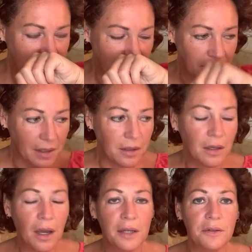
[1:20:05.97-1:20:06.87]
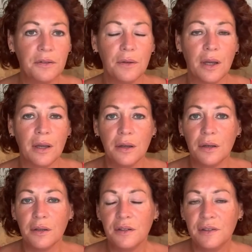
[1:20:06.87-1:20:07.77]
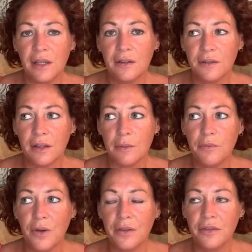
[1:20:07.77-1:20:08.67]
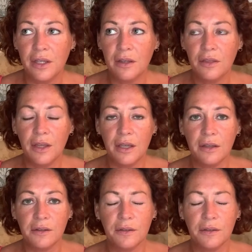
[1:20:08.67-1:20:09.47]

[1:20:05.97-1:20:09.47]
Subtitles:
And I can kind of sense, and I think Teone